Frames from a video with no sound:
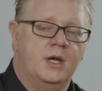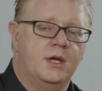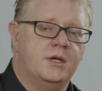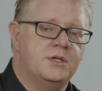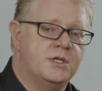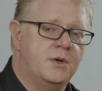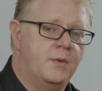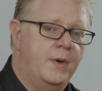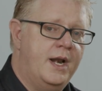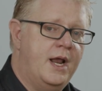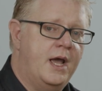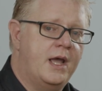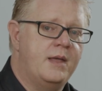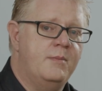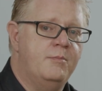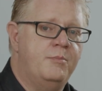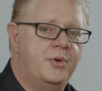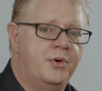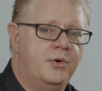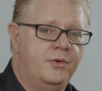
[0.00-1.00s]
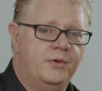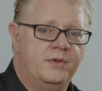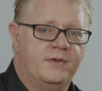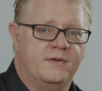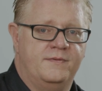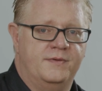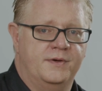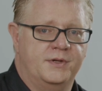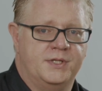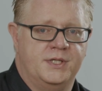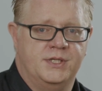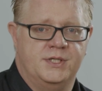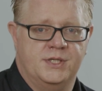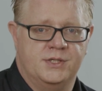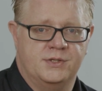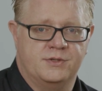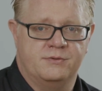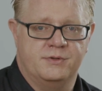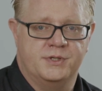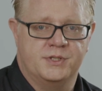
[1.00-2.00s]
So when I import the footage
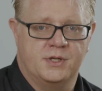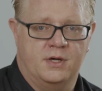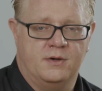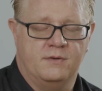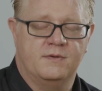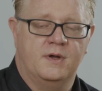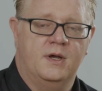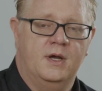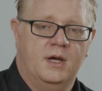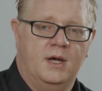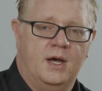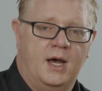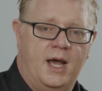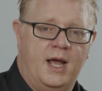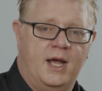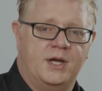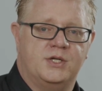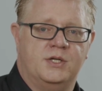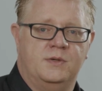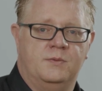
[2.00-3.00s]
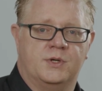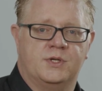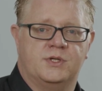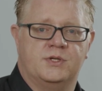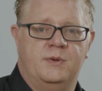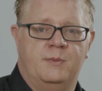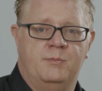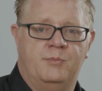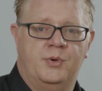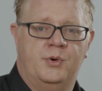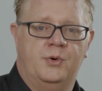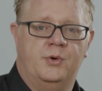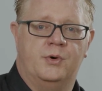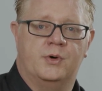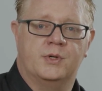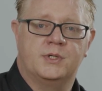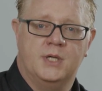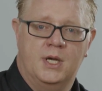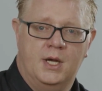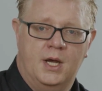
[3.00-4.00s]
into Resolve, I actually want to
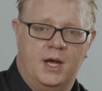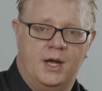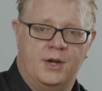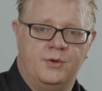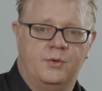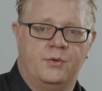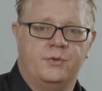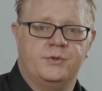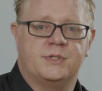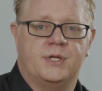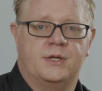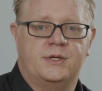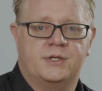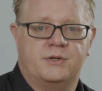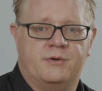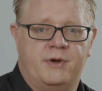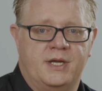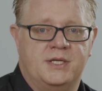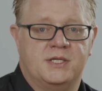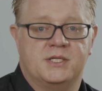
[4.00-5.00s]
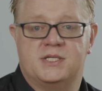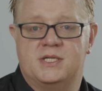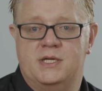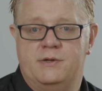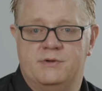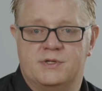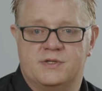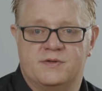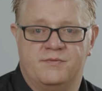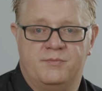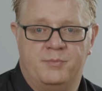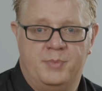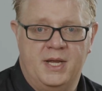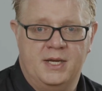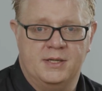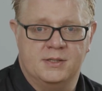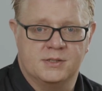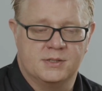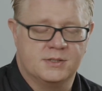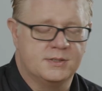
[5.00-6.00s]
import and also to create a series of
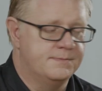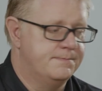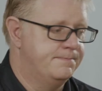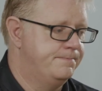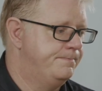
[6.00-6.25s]
bins.